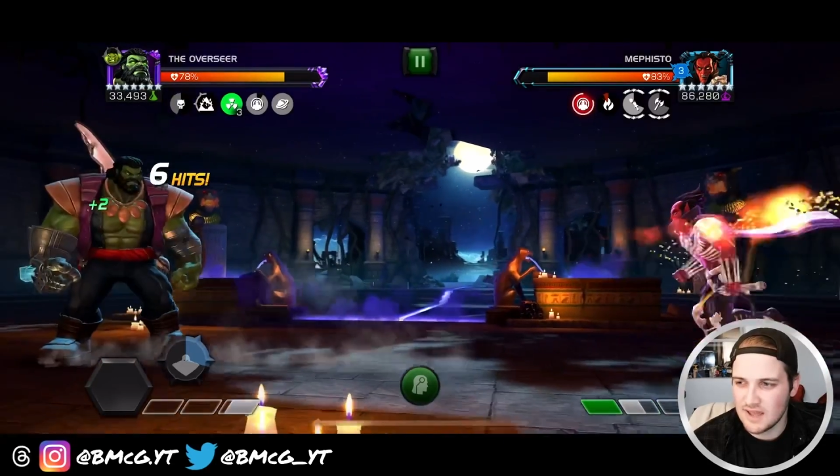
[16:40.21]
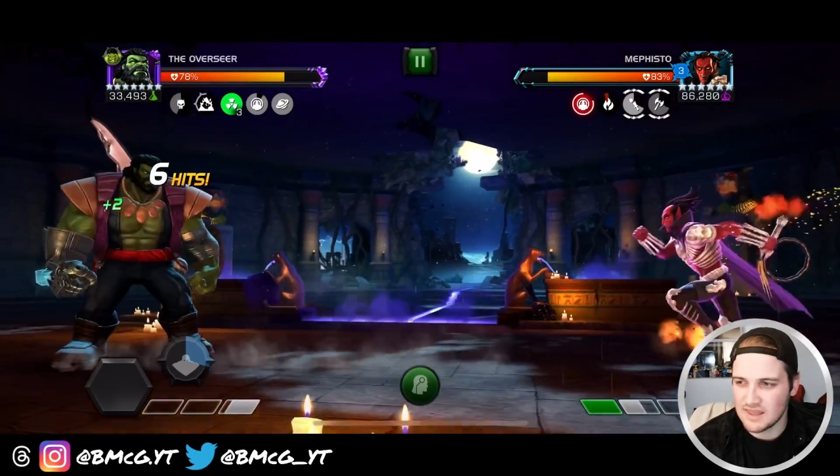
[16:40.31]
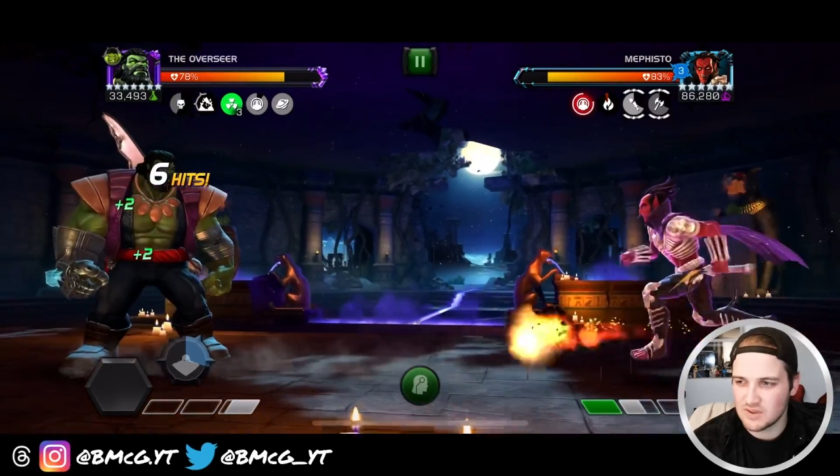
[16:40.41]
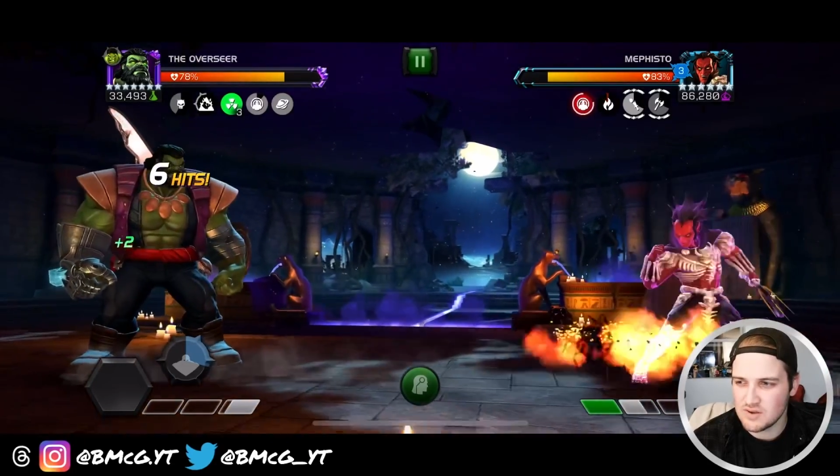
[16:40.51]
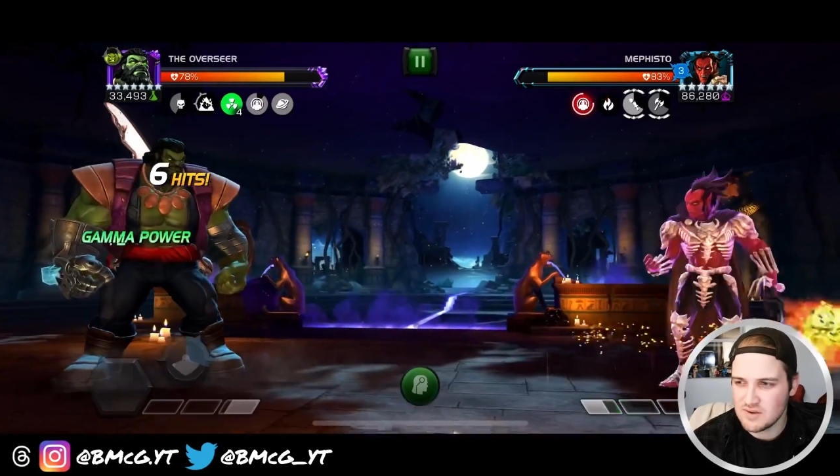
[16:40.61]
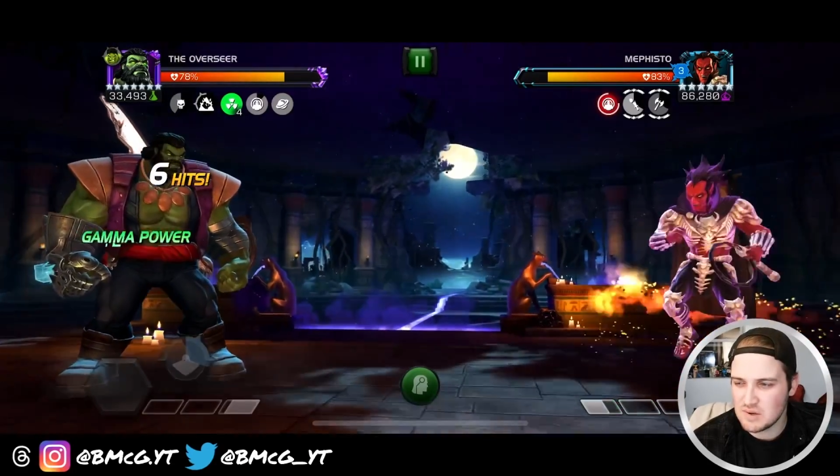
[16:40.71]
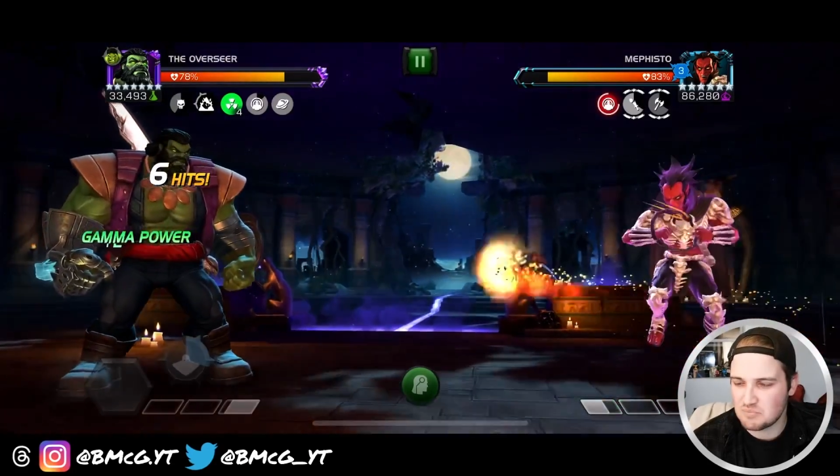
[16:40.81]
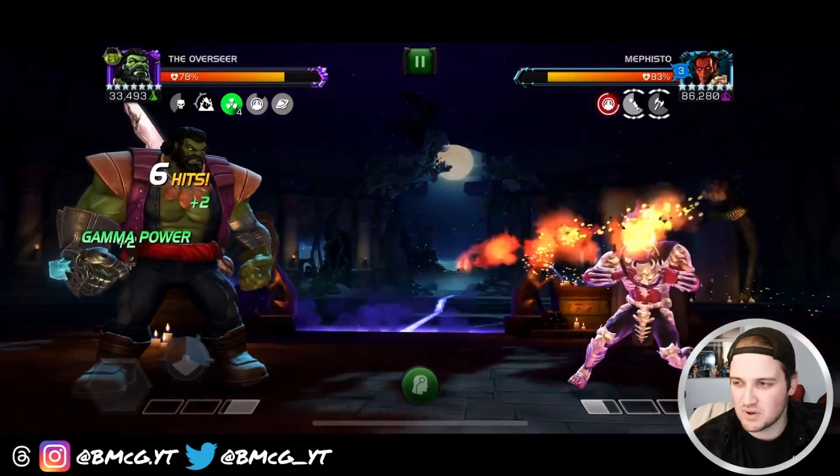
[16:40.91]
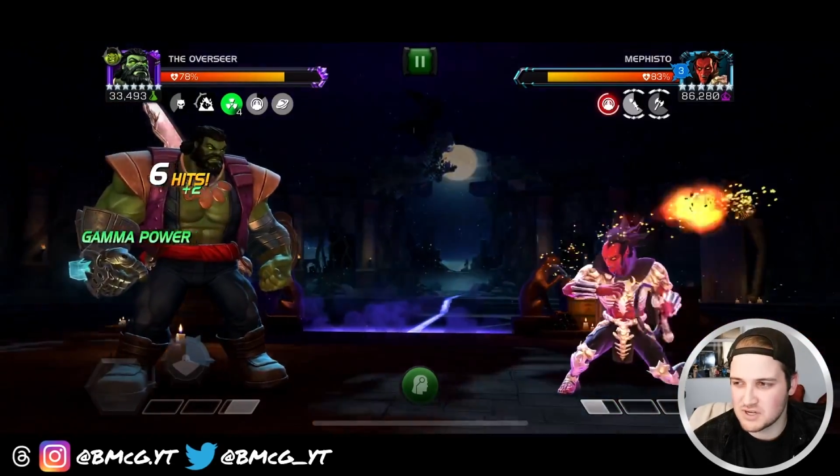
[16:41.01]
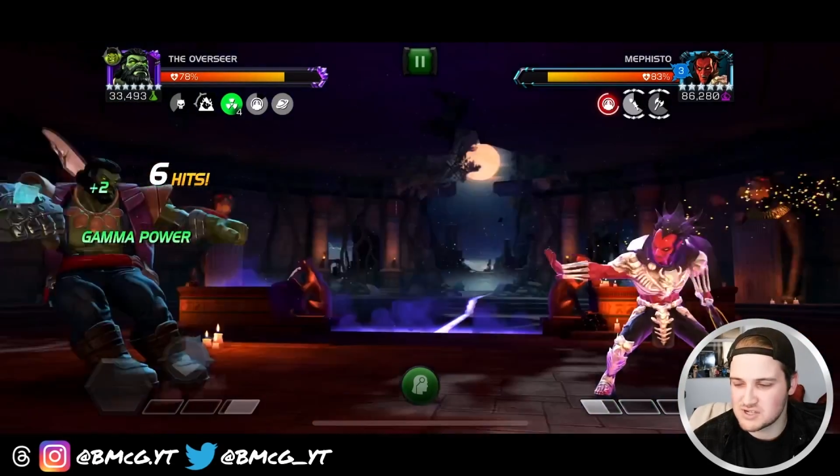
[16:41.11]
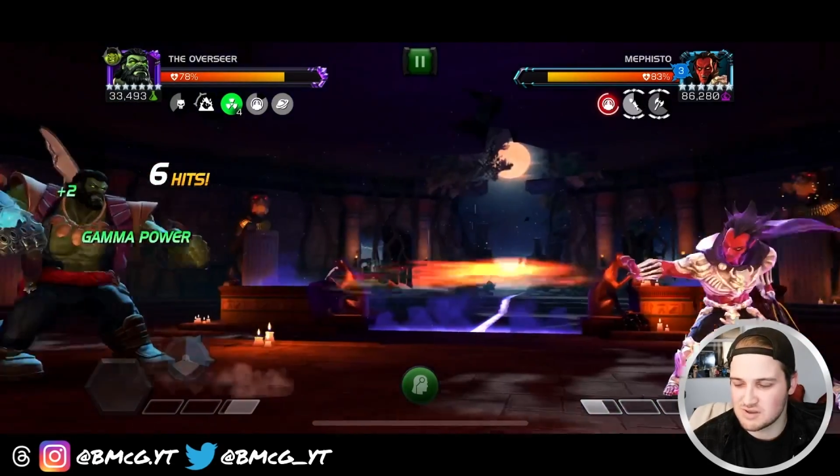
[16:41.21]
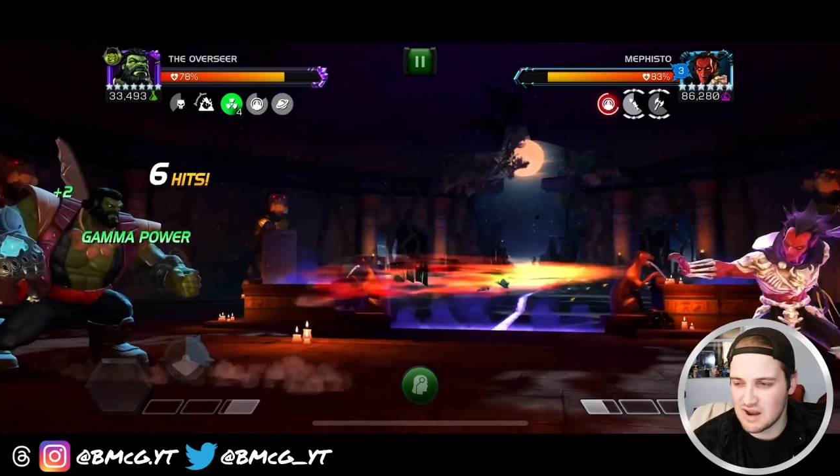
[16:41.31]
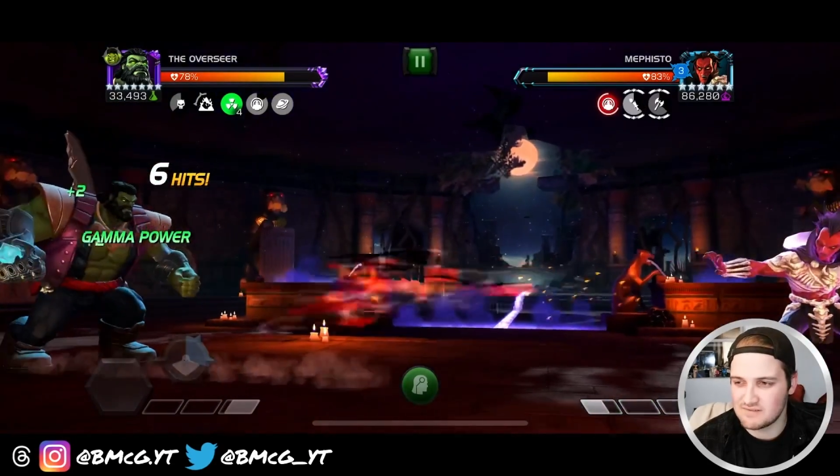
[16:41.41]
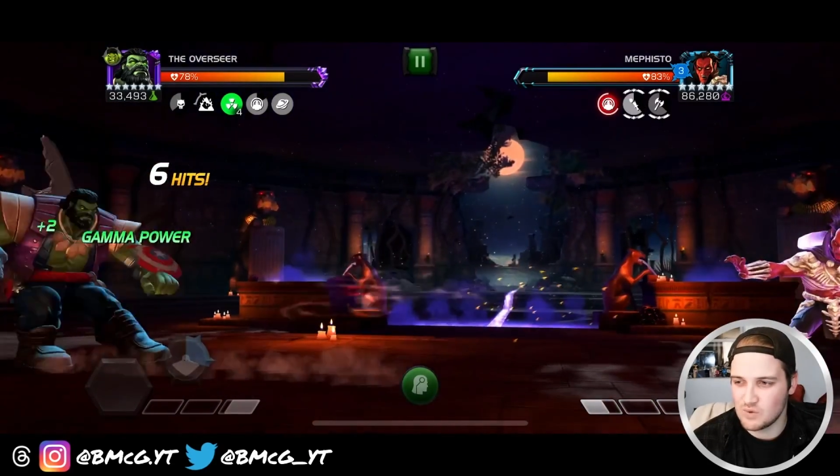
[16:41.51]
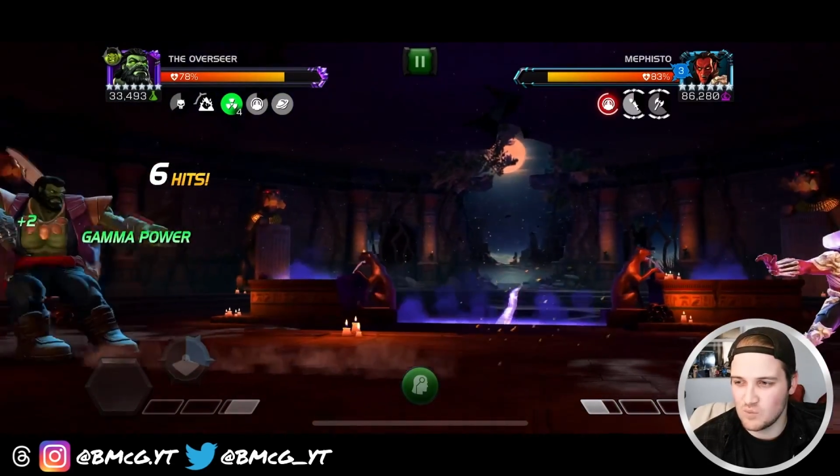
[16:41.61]
I thought you had to punish
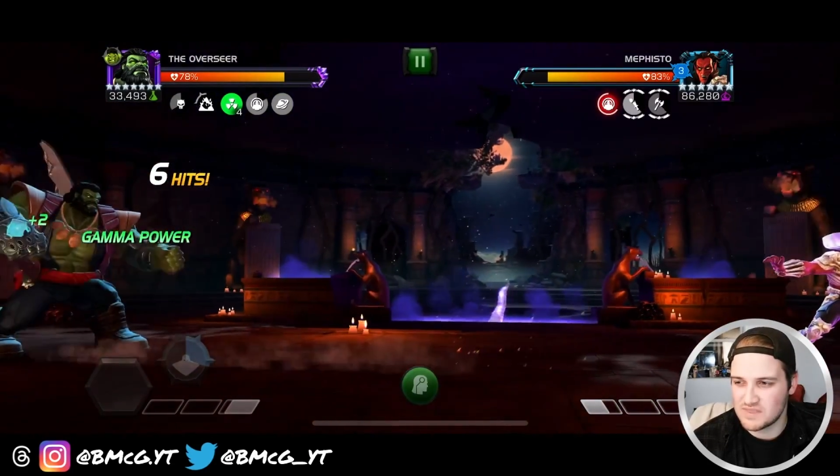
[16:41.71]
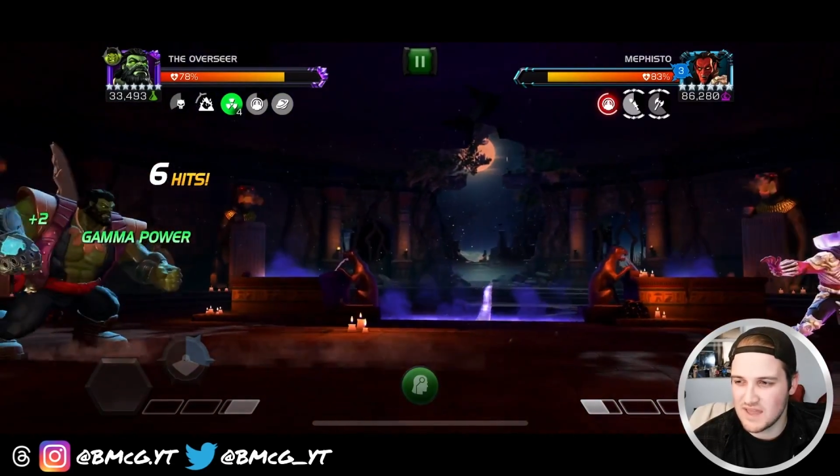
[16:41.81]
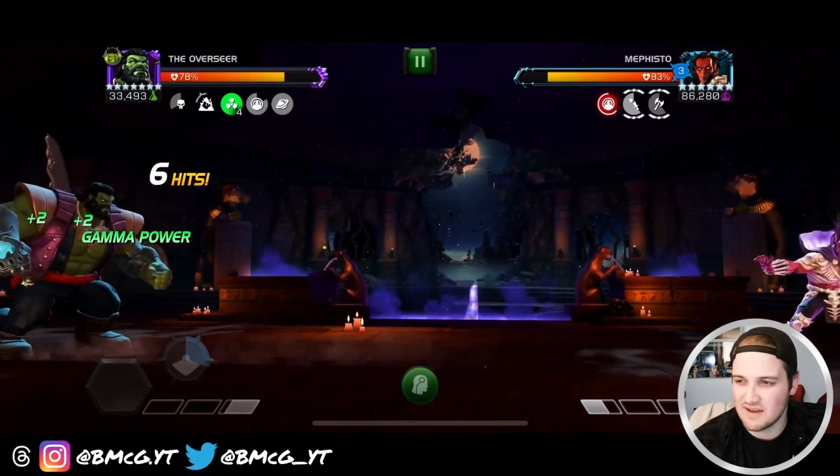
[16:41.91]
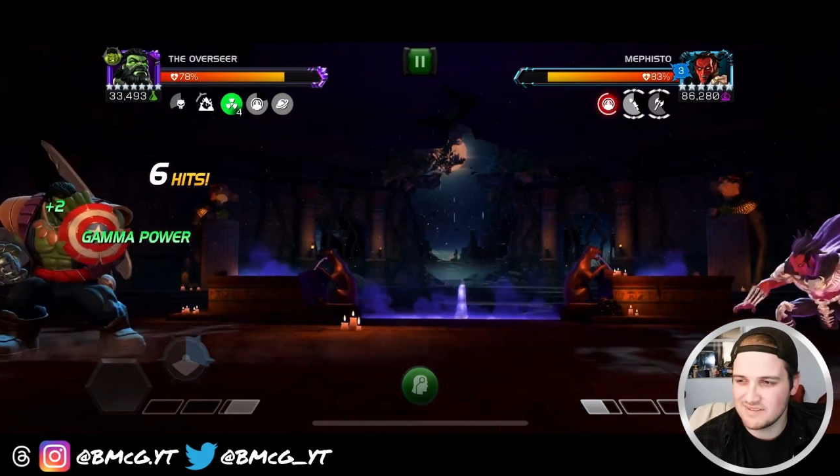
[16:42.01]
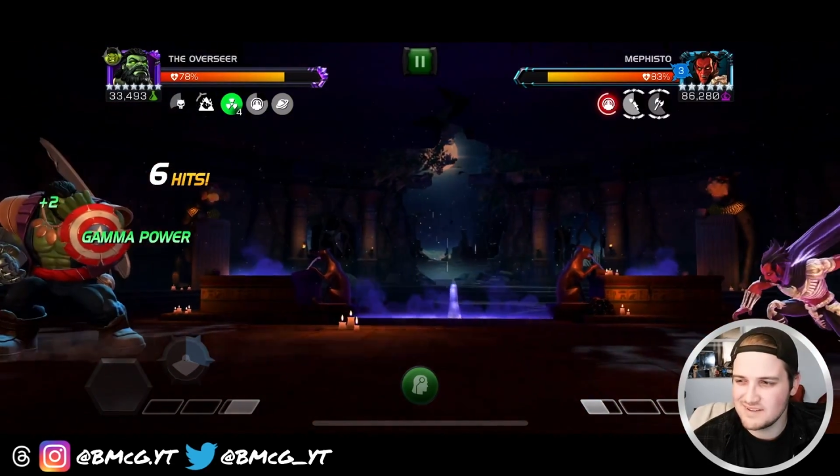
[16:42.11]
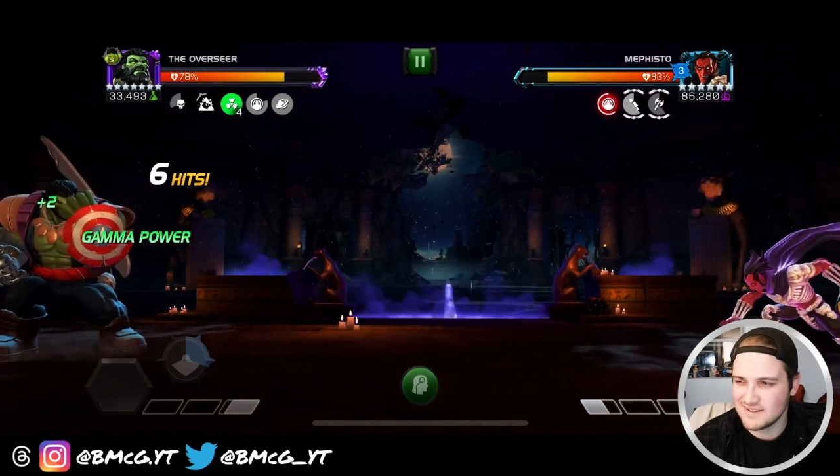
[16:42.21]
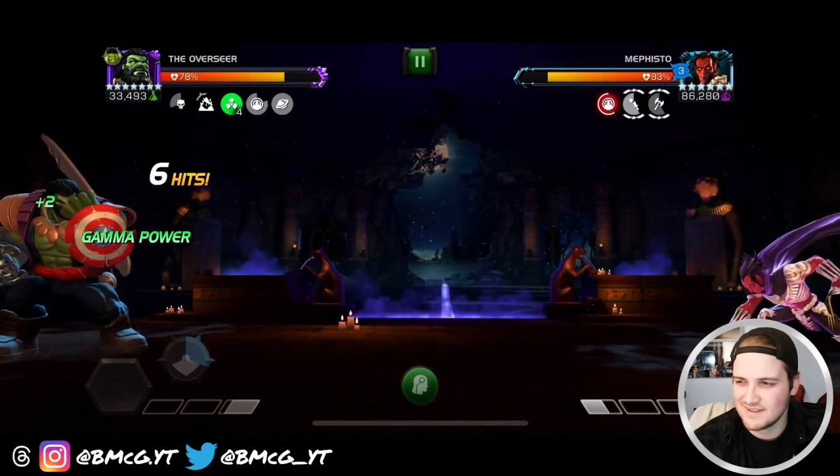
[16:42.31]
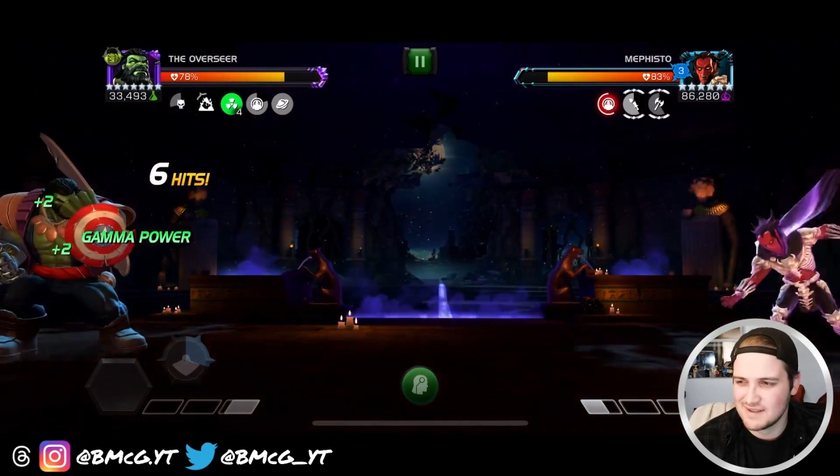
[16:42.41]
their heavy with a heavy,